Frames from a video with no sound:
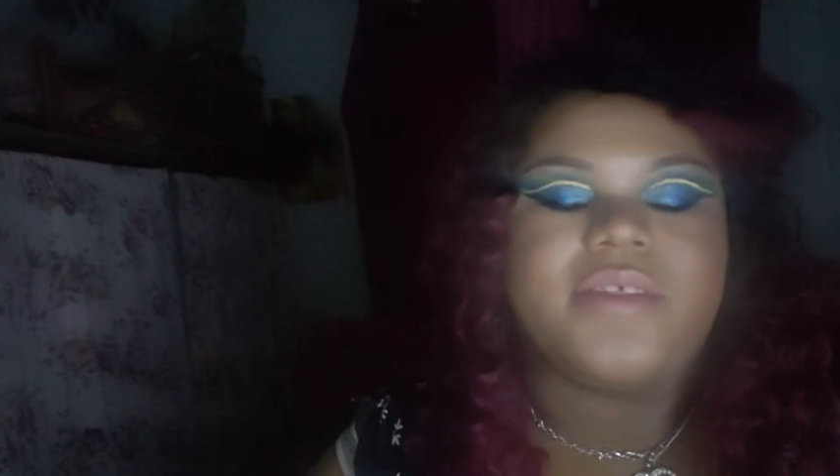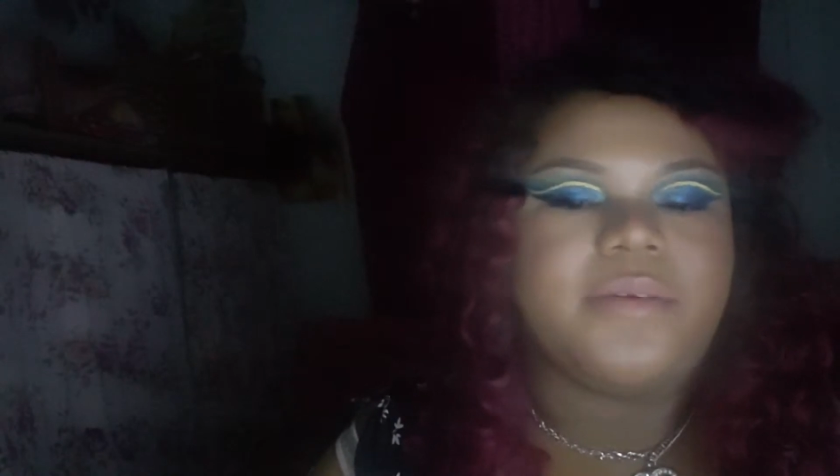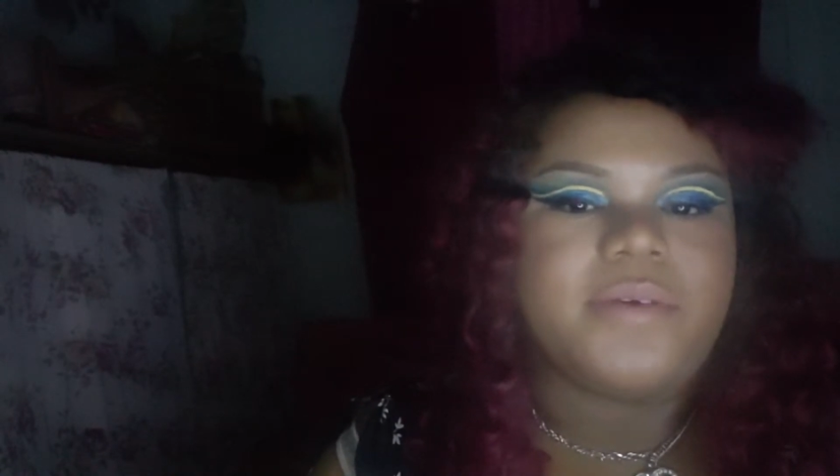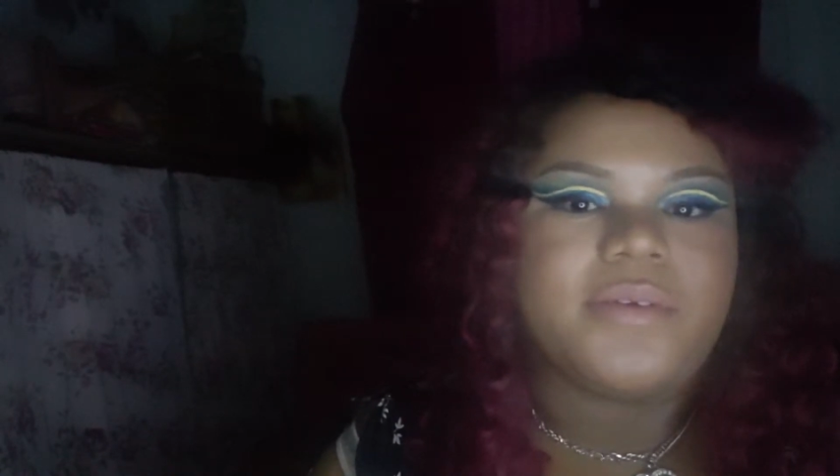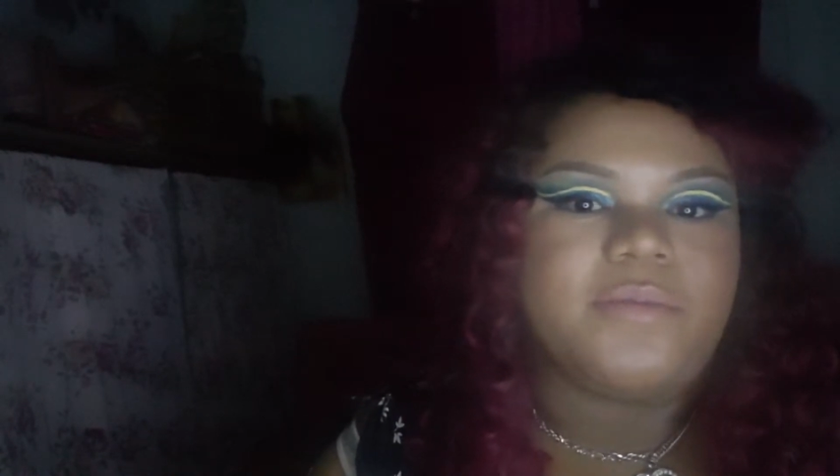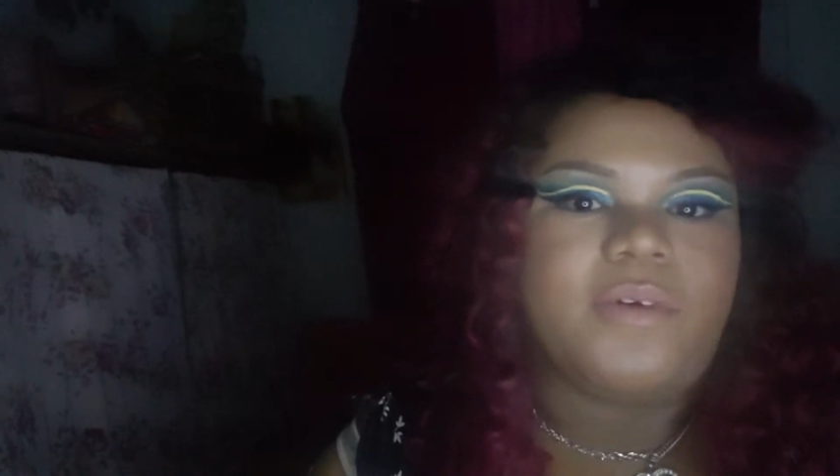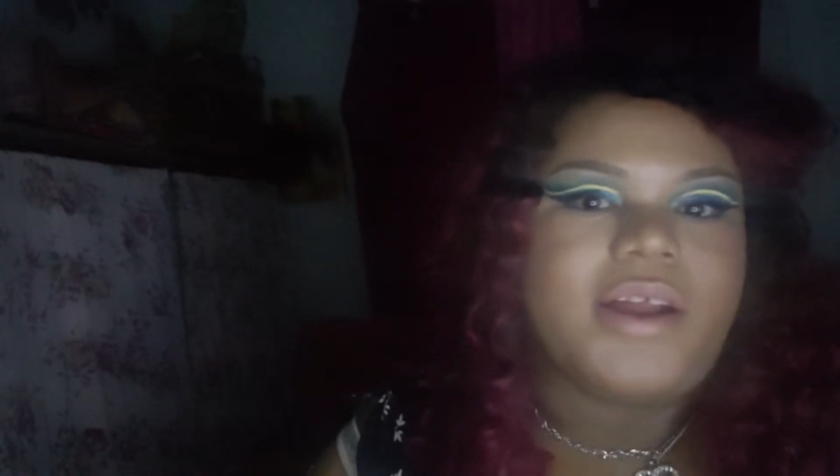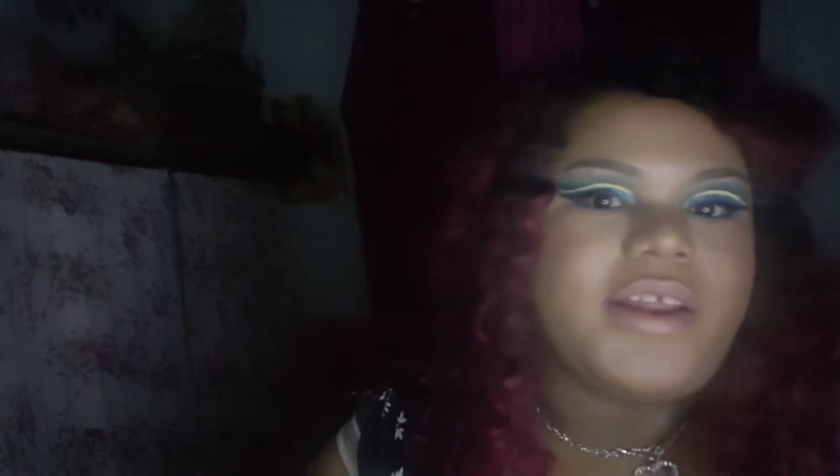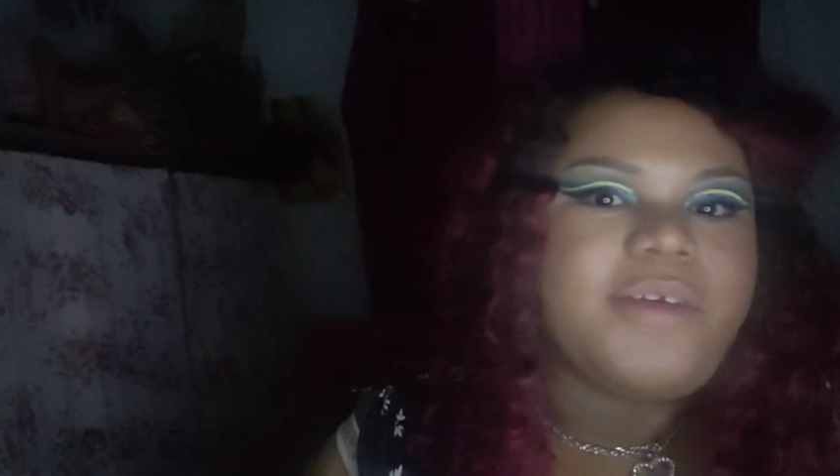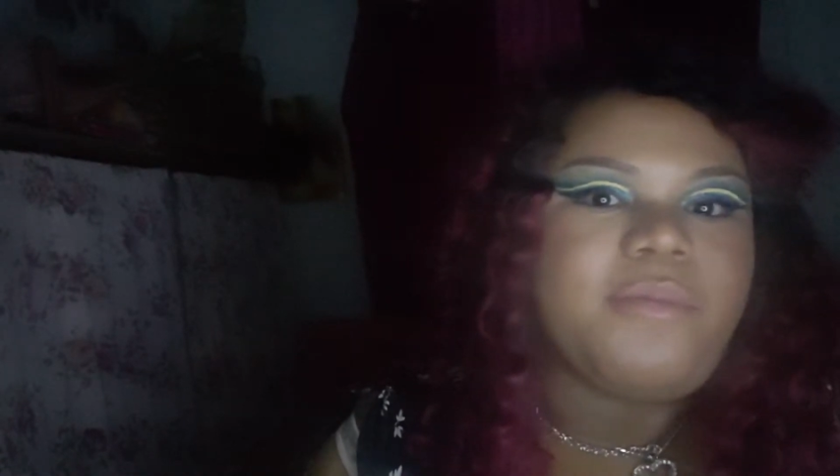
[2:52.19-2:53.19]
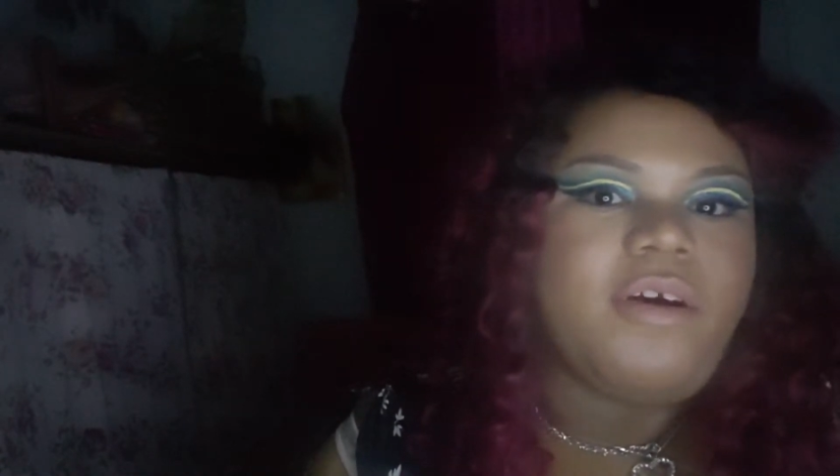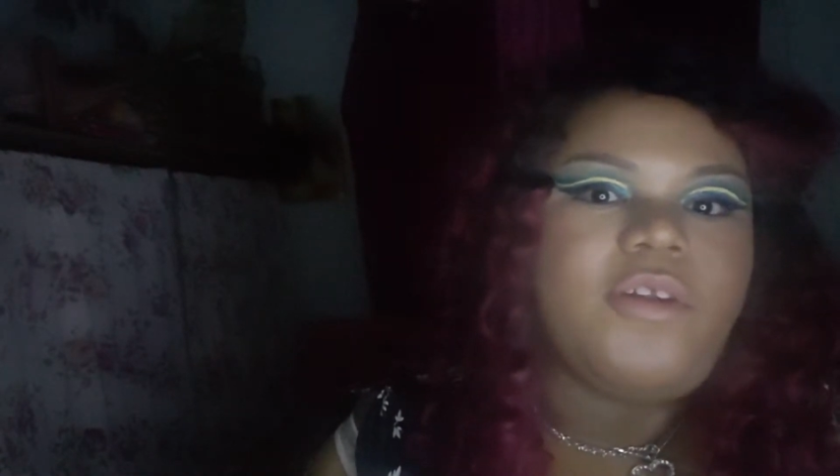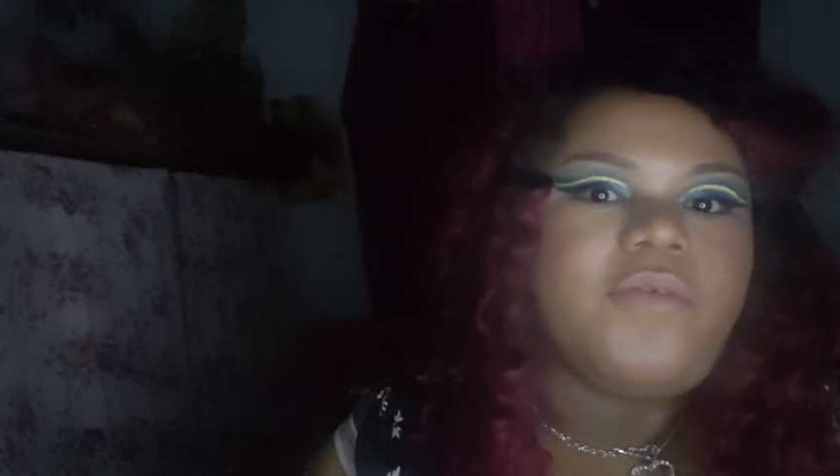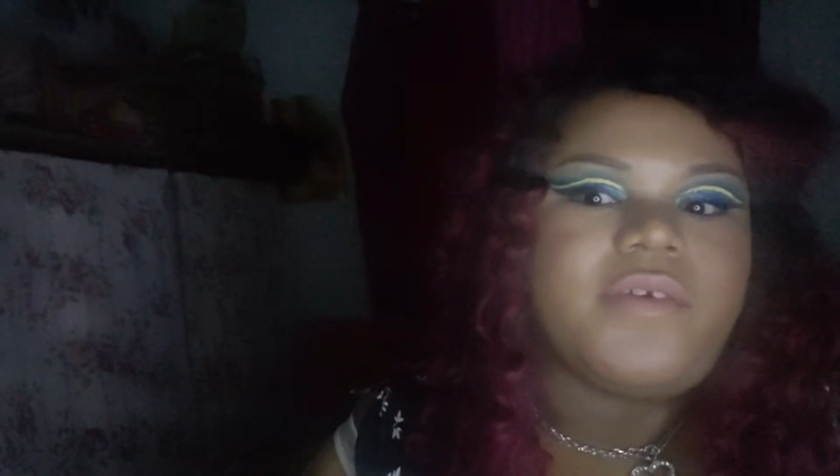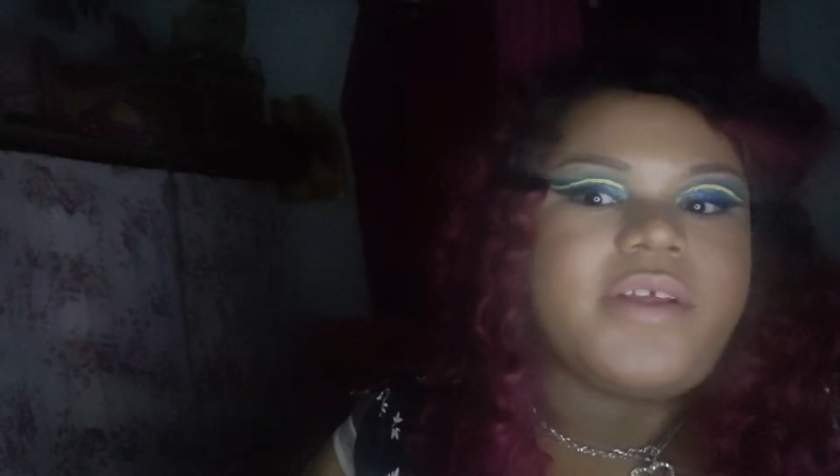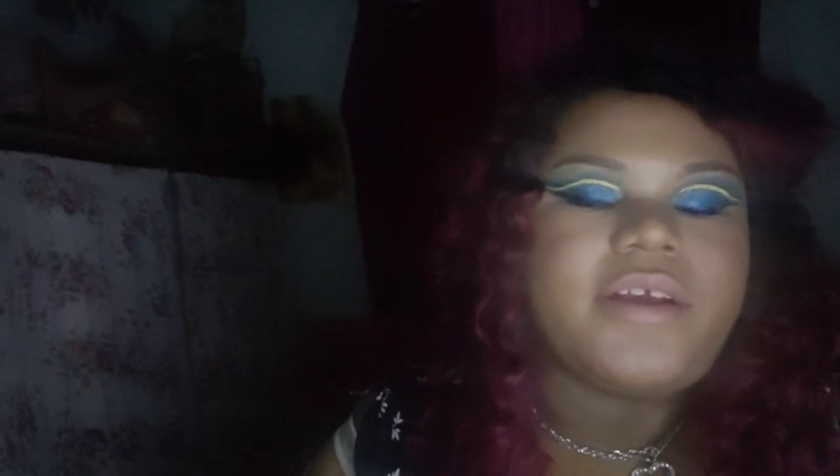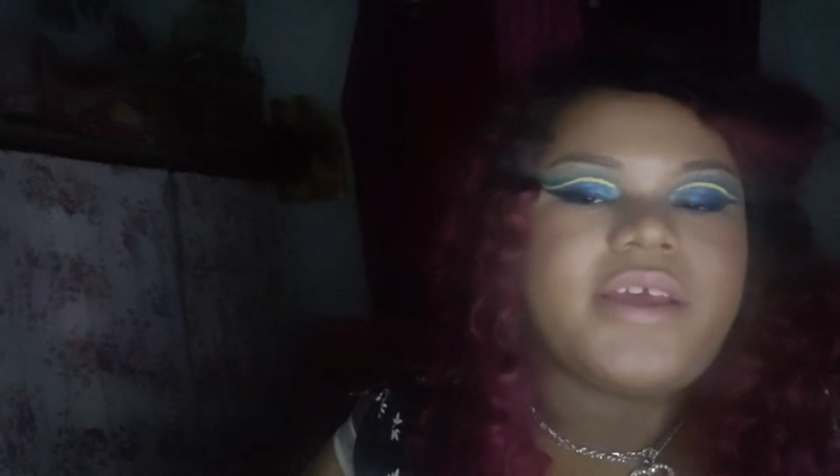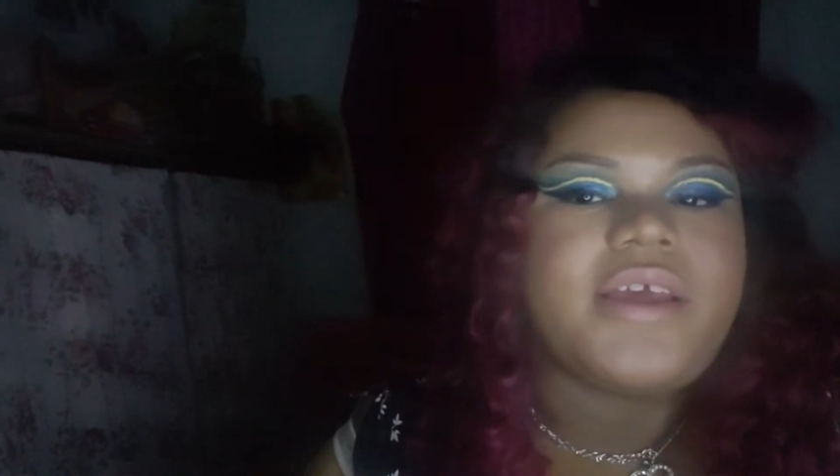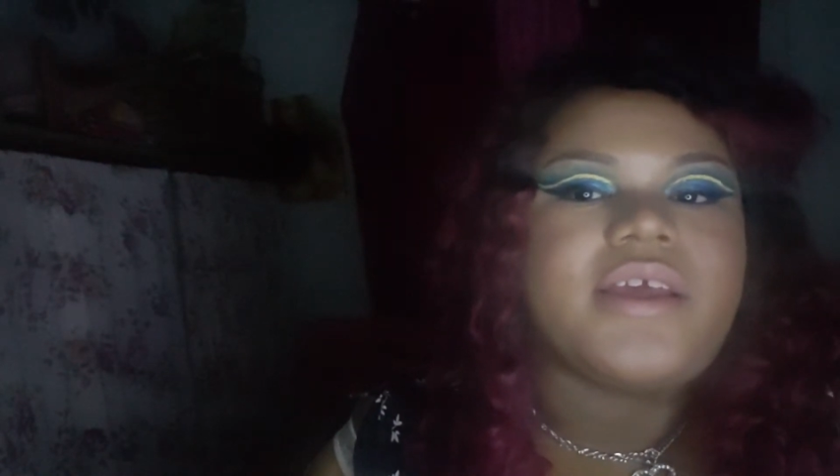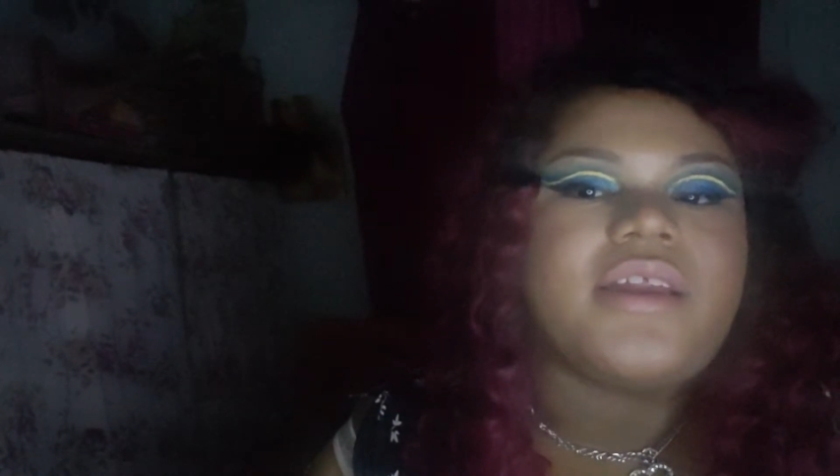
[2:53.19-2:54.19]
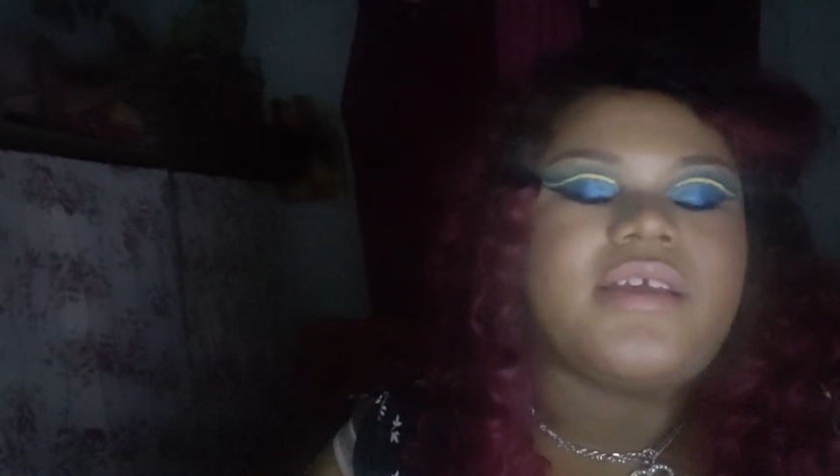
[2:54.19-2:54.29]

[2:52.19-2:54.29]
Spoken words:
they wouldn't want him all over their kid.